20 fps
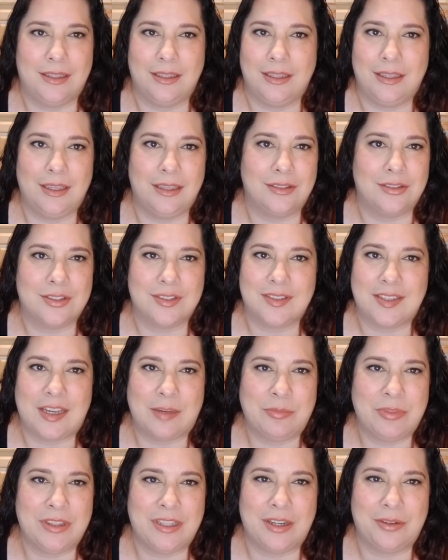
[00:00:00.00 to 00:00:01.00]
It just
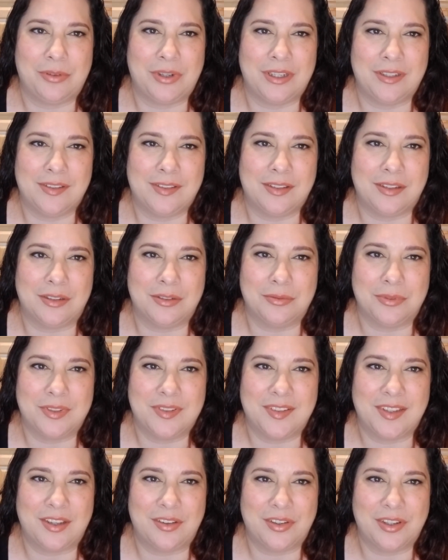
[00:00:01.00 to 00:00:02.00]
happened that way, so we'll
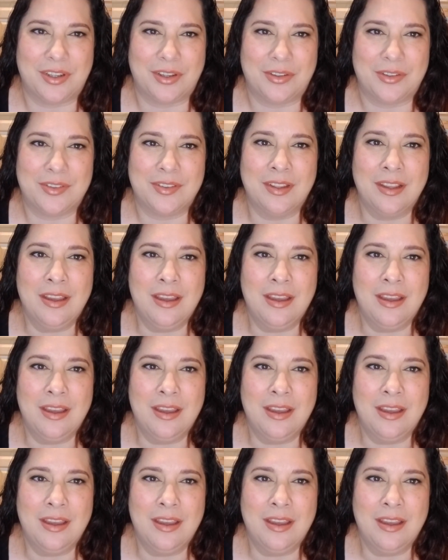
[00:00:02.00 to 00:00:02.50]
see how it goes.